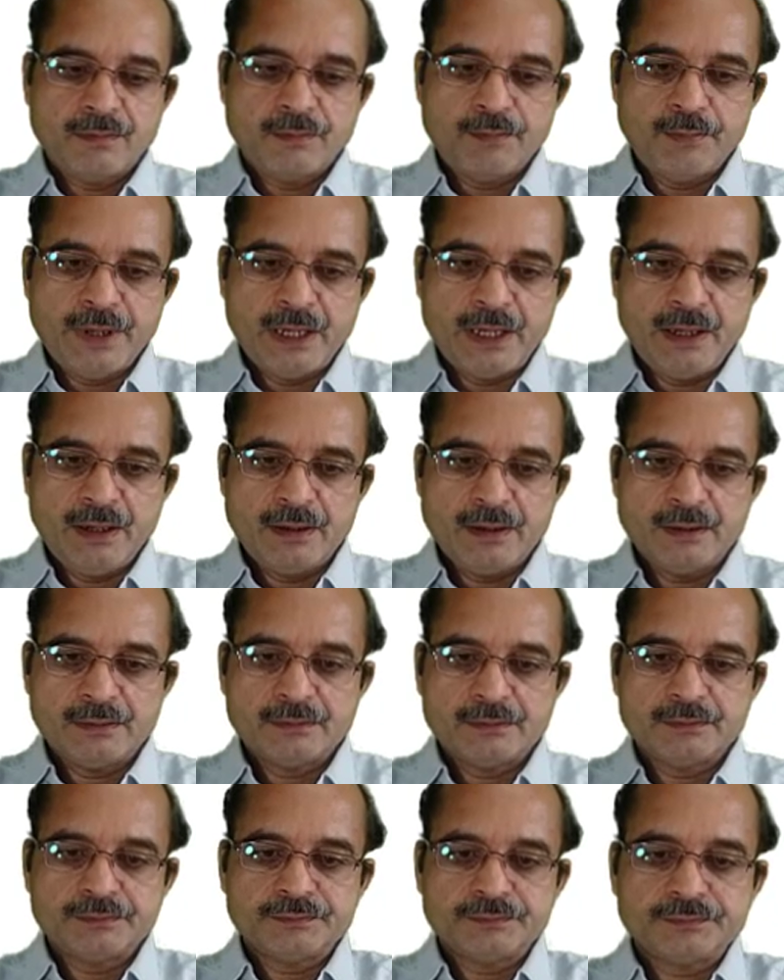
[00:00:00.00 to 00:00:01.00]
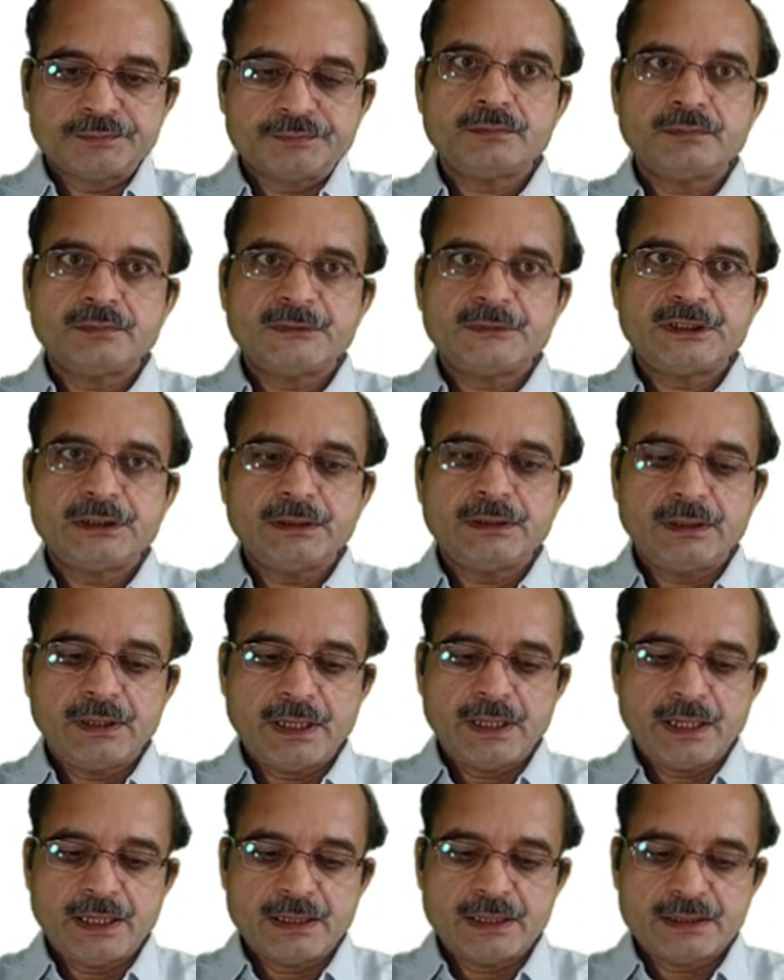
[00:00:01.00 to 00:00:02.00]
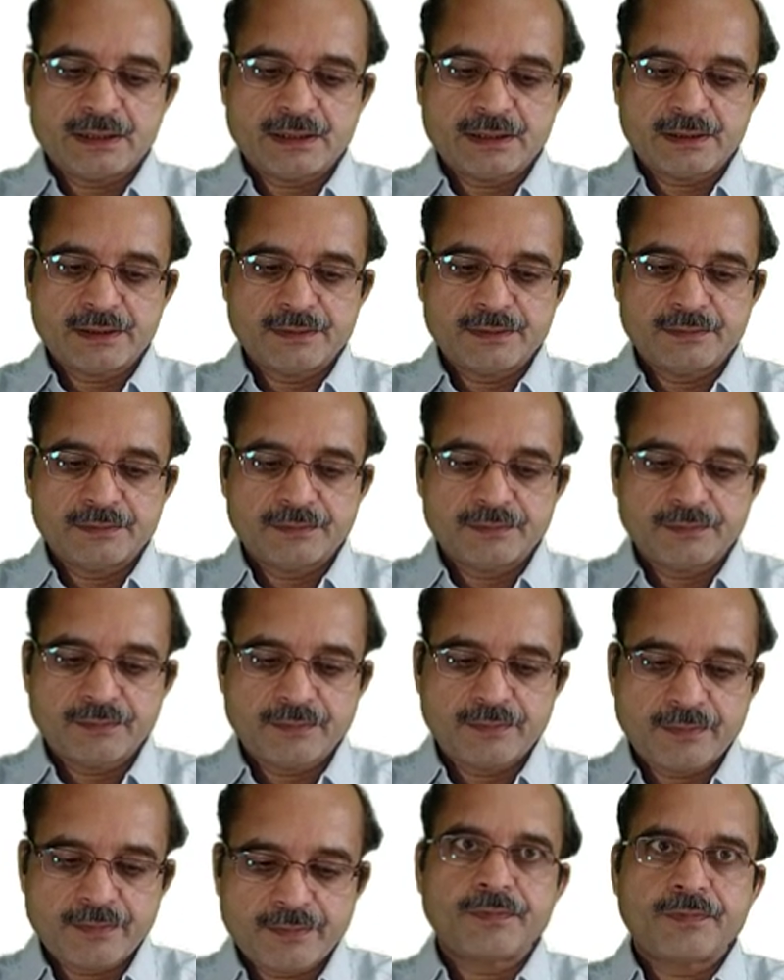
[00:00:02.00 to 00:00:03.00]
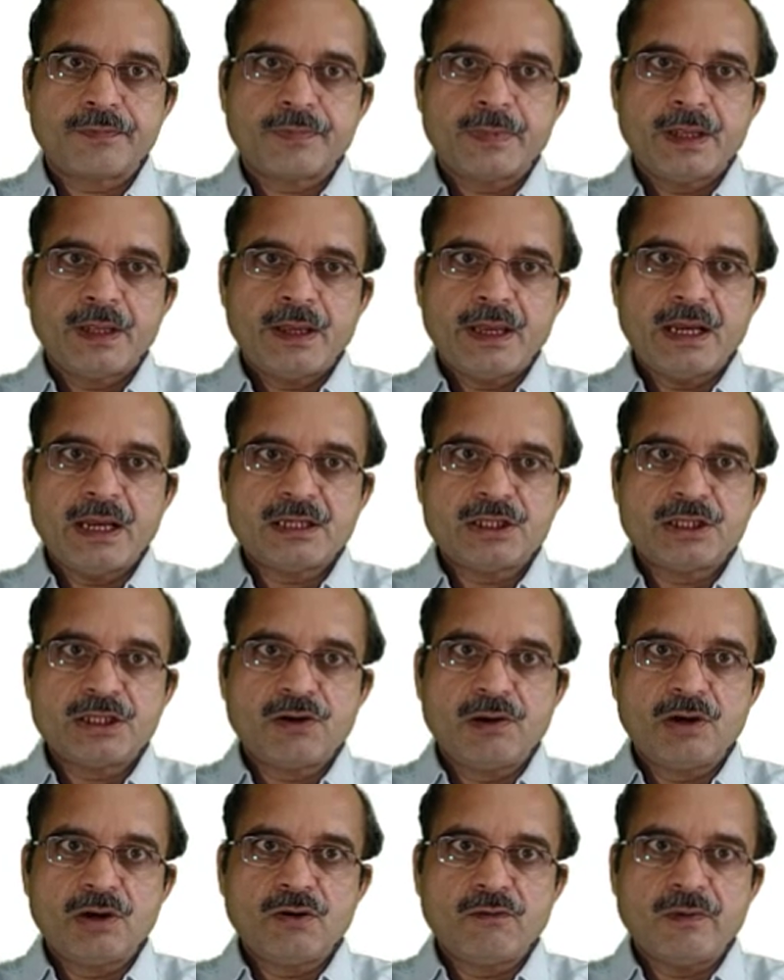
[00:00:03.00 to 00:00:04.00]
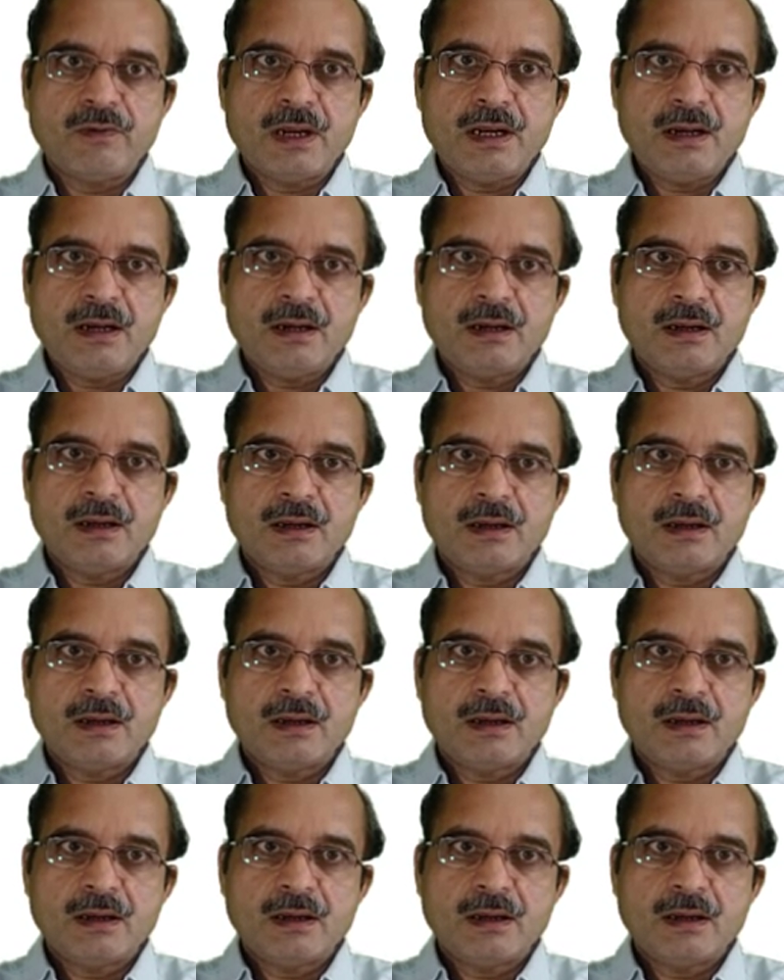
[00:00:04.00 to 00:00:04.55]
B as x equal to 1.